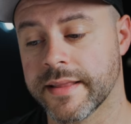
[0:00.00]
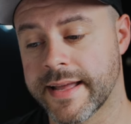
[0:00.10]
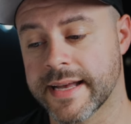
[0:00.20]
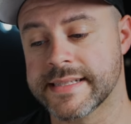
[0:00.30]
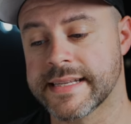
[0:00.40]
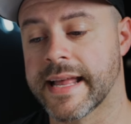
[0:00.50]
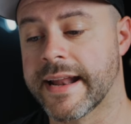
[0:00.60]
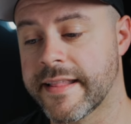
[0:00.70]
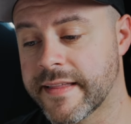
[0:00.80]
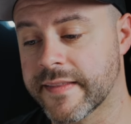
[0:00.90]
like I said,
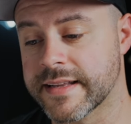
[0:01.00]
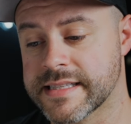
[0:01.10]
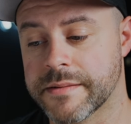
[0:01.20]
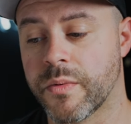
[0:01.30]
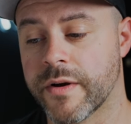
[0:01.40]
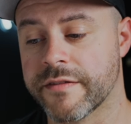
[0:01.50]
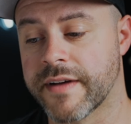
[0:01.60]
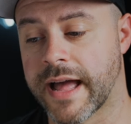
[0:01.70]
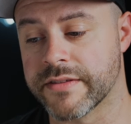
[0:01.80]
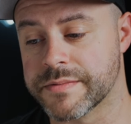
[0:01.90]
anything less than zero point
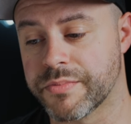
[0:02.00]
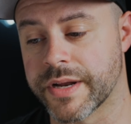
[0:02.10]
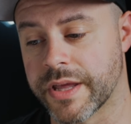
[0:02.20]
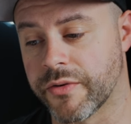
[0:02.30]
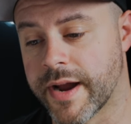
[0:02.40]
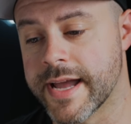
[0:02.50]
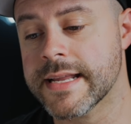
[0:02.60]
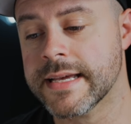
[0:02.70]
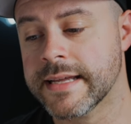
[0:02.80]
five is pretty great.